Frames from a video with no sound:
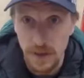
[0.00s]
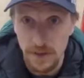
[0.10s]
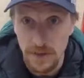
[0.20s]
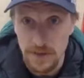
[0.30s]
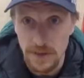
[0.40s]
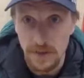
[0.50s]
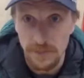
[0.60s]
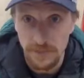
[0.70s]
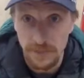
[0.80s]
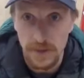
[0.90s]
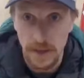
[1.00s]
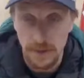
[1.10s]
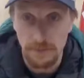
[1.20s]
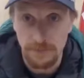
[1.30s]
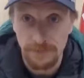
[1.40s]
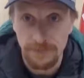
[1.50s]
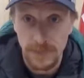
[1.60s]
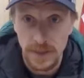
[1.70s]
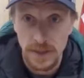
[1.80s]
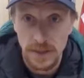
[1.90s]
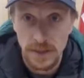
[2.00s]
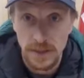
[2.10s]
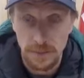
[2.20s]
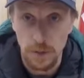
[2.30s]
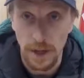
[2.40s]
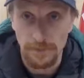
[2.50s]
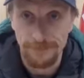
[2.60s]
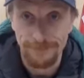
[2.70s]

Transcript: universal um, to bring.